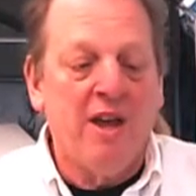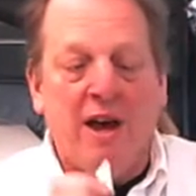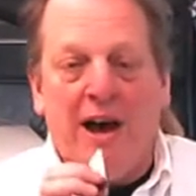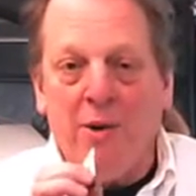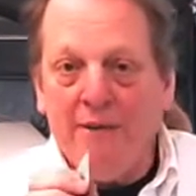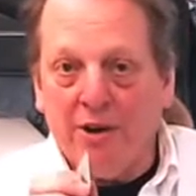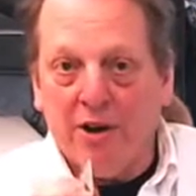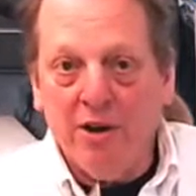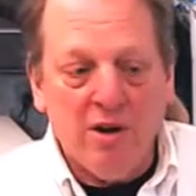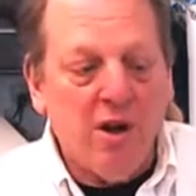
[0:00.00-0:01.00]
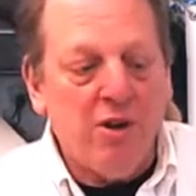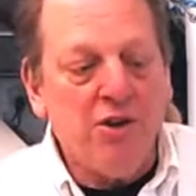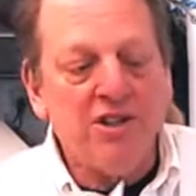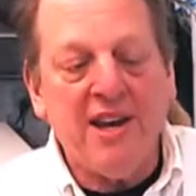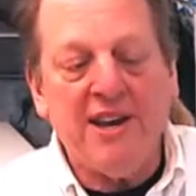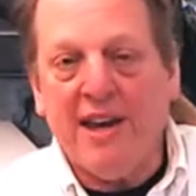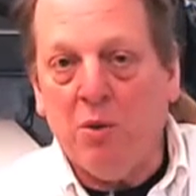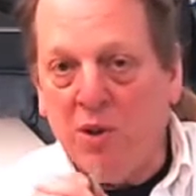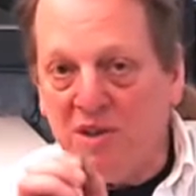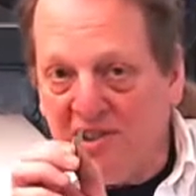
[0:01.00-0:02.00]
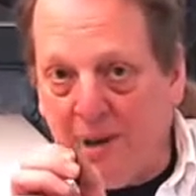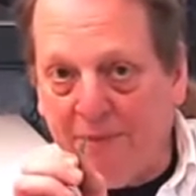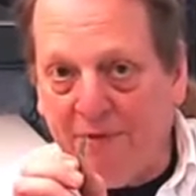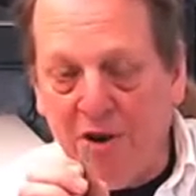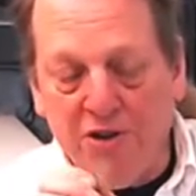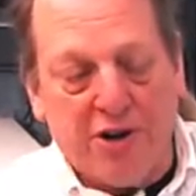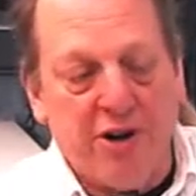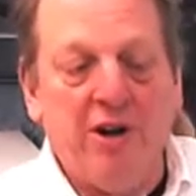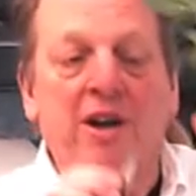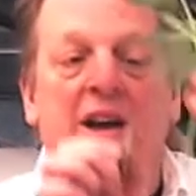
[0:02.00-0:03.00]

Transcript: However, you can take that one step further